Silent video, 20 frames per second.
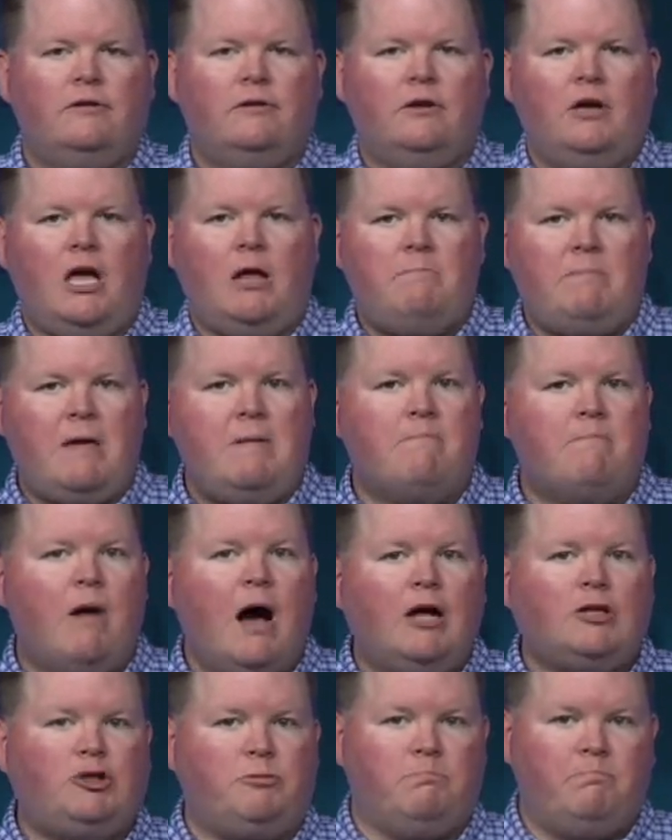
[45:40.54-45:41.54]
It'd be
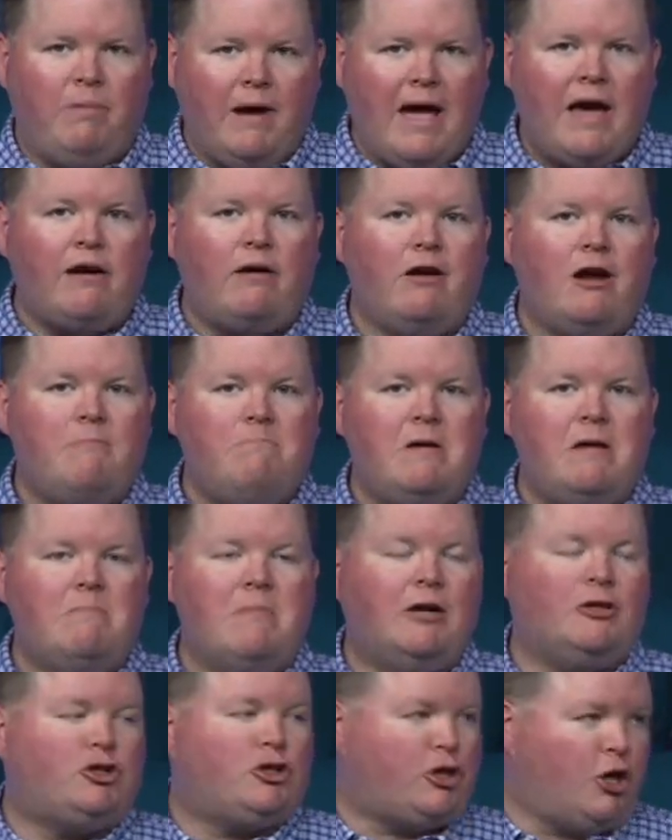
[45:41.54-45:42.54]
much better, it'd be
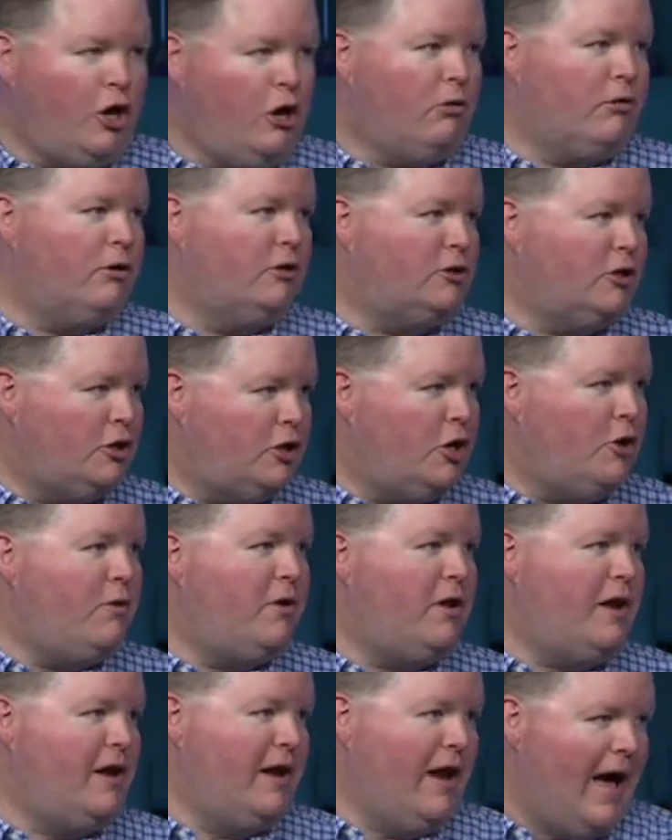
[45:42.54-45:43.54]
much cooler to do
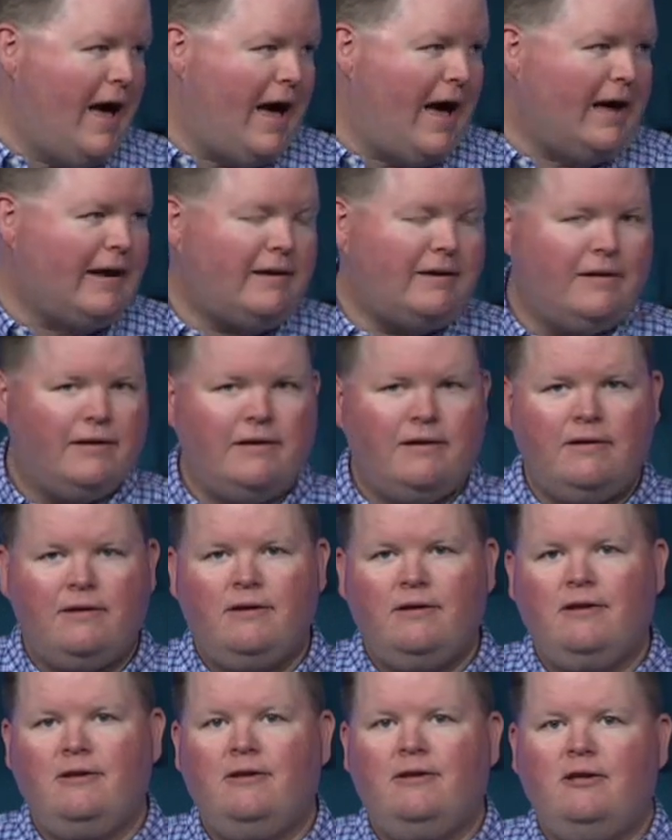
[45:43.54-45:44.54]
it at night
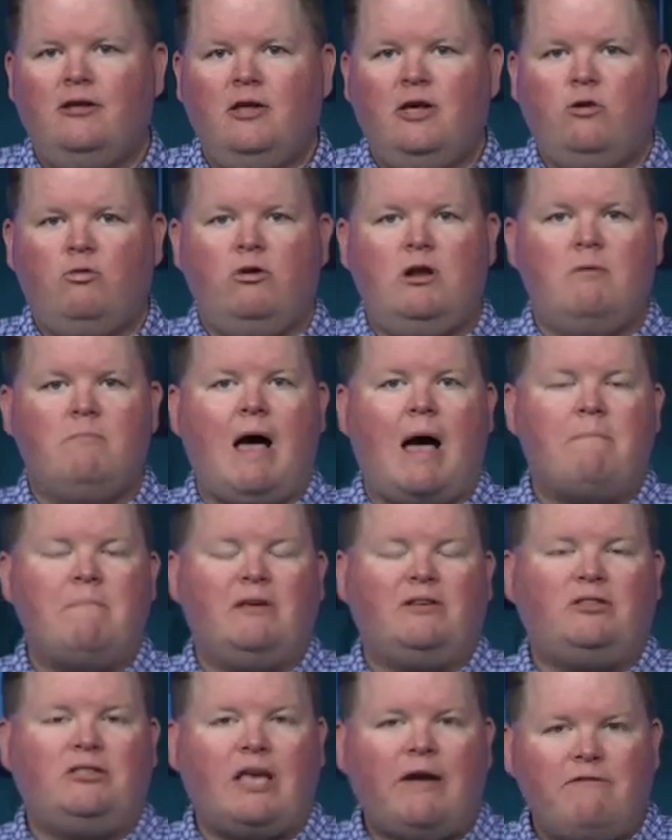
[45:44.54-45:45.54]
when it might be
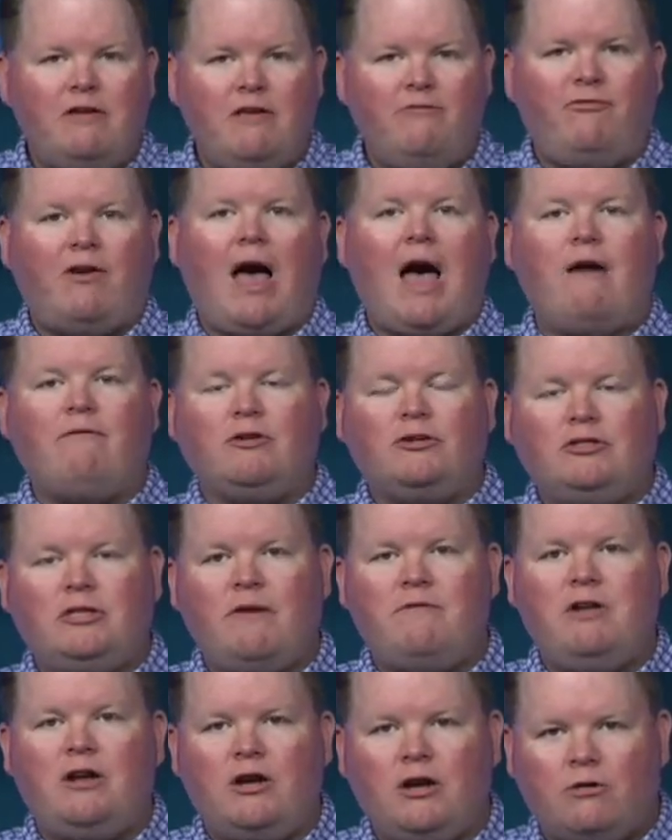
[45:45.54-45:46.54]
75 or
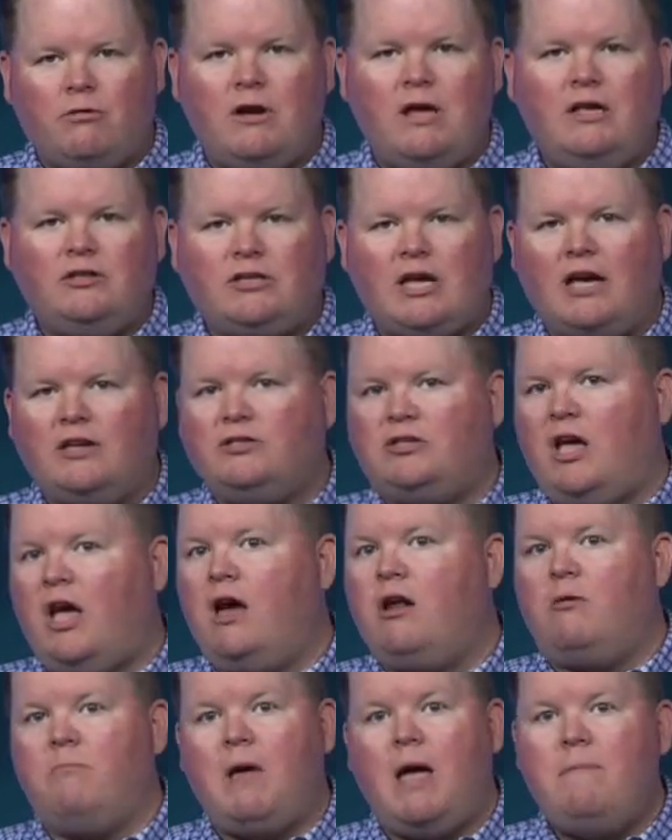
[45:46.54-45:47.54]
70 degrees
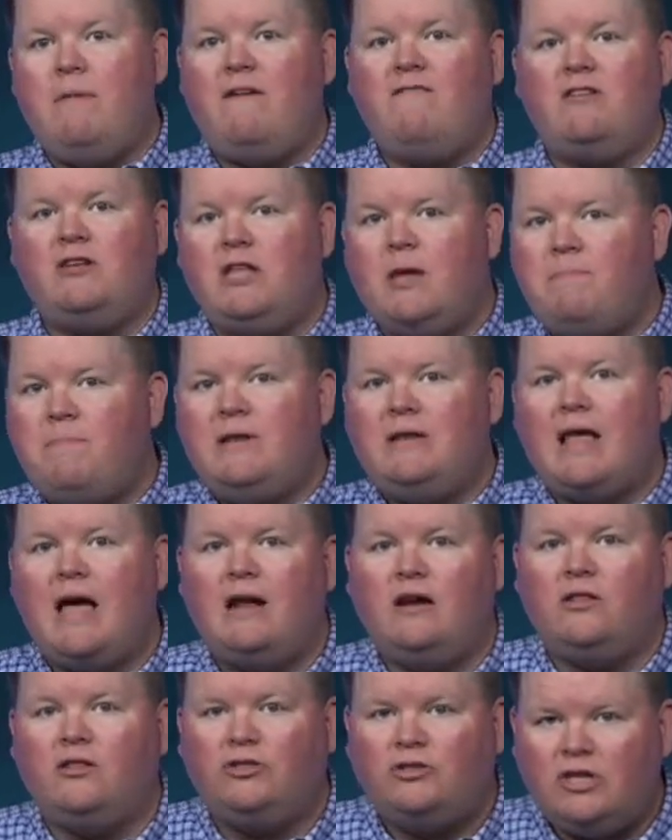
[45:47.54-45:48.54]
outside, or maybe even dipping
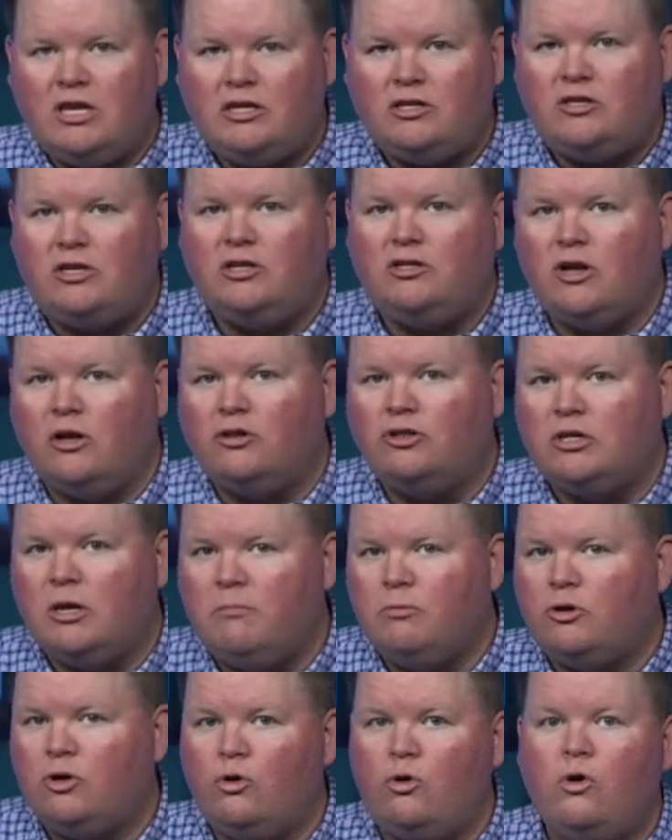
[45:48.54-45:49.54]
down into the 60s on
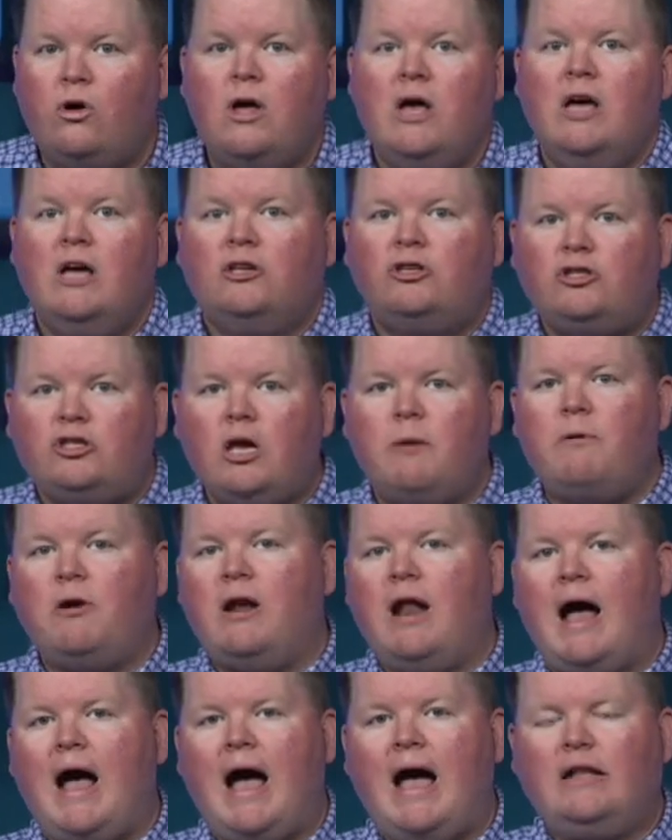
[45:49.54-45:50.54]
some cool summer
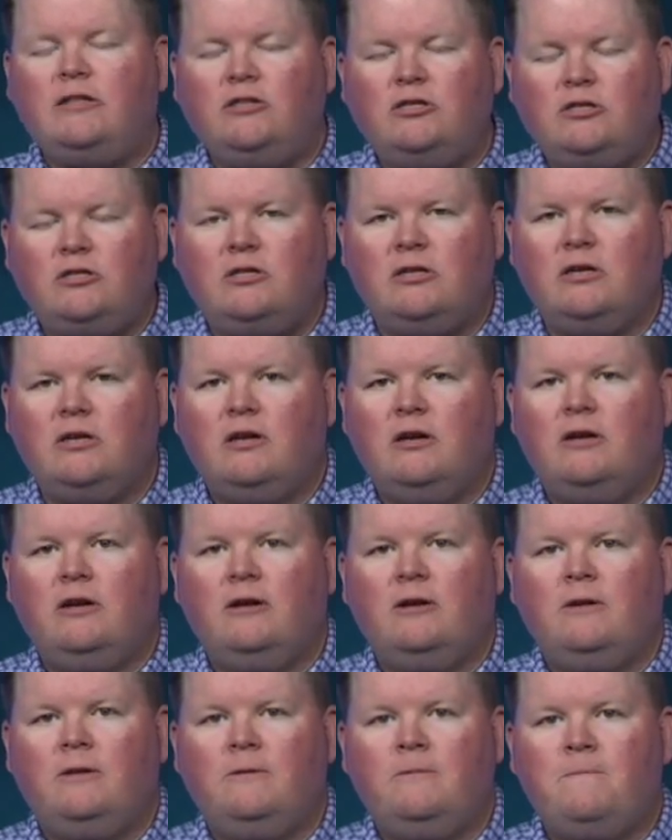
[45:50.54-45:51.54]
nights.
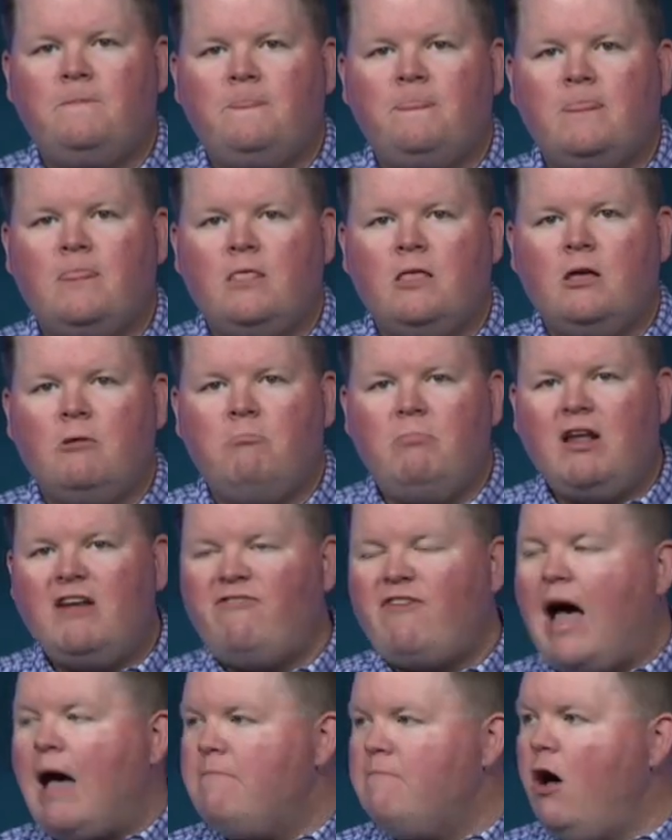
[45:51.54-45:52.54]
But
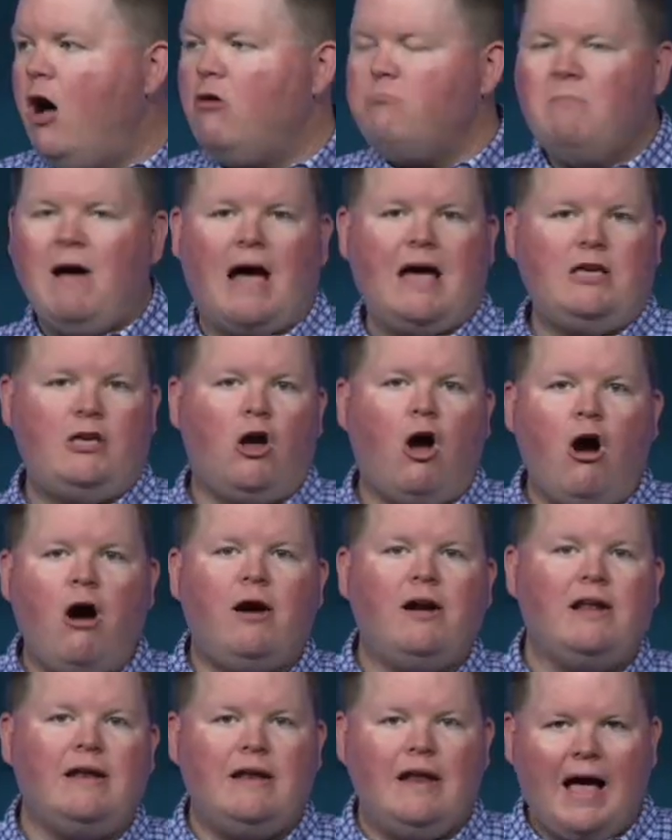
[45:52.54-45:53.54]
if I mowed my
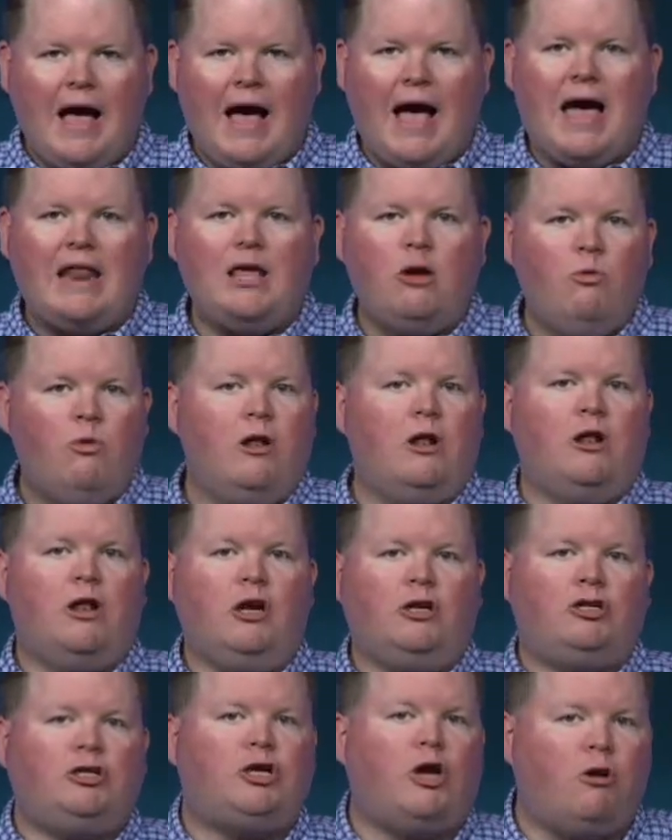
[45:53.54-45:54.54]
yard at night, it wouldn't
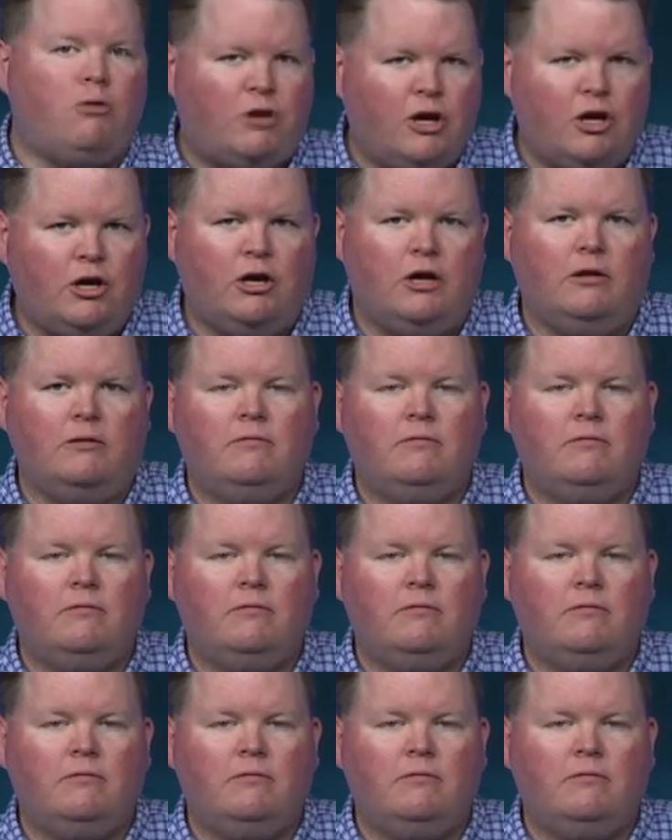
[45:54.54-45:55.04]
look so good.